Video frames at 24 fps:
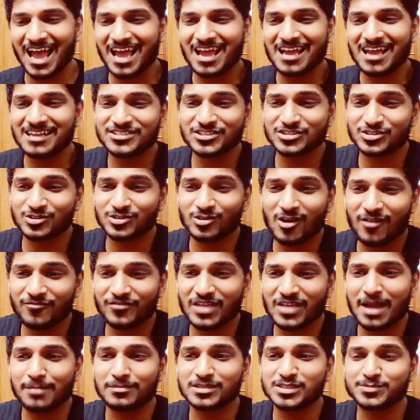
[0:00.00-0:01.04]
I just love
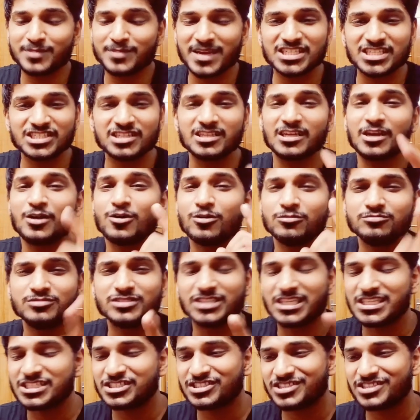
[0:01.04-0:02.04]
them, especially umji.